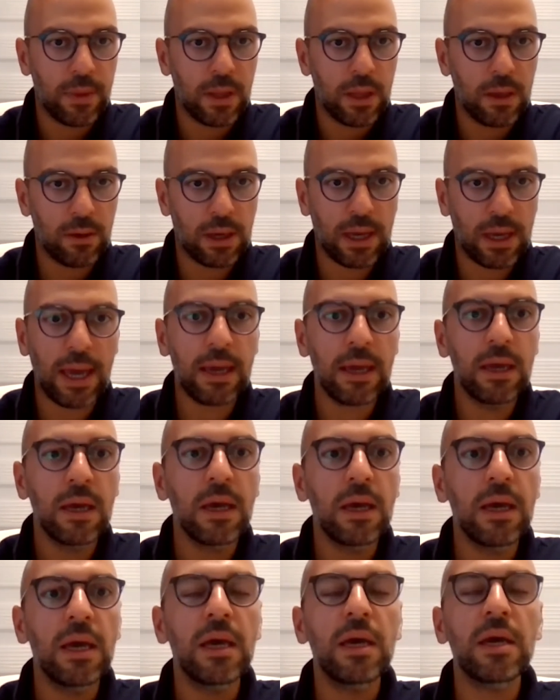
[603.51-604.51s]
Okay,
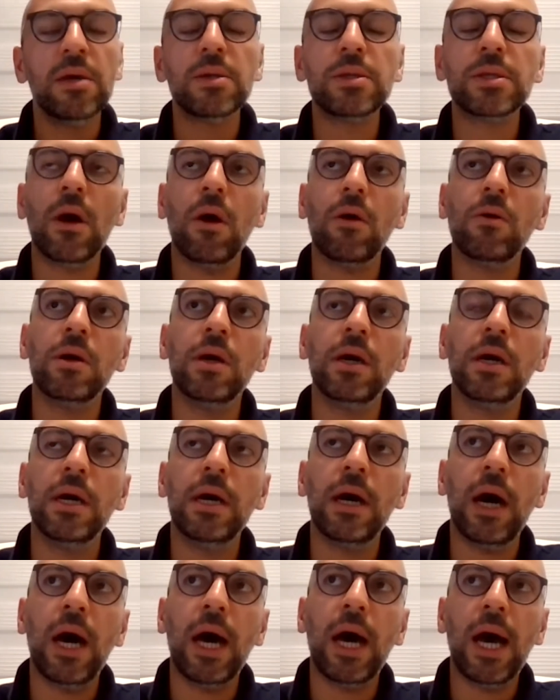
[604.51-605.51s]
so
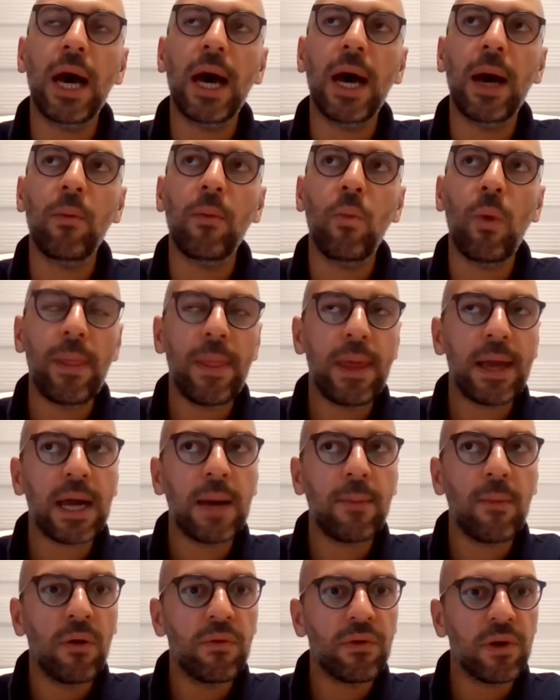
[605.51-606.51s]
when they
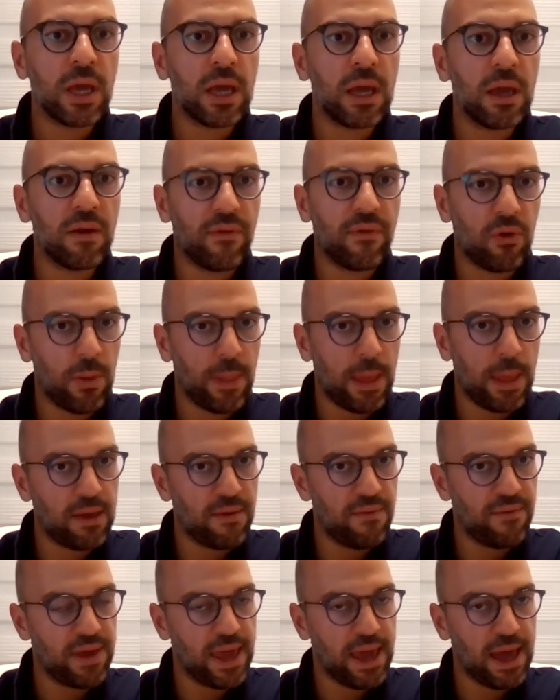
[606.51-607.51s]
come over here for an
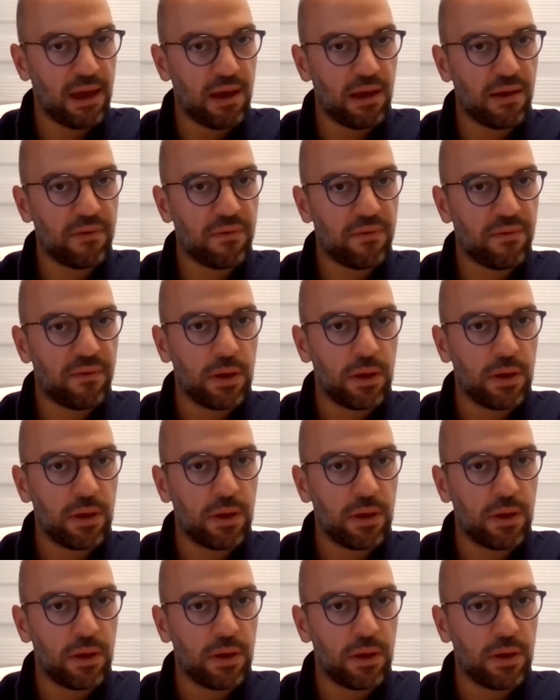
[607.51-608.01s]
IVF,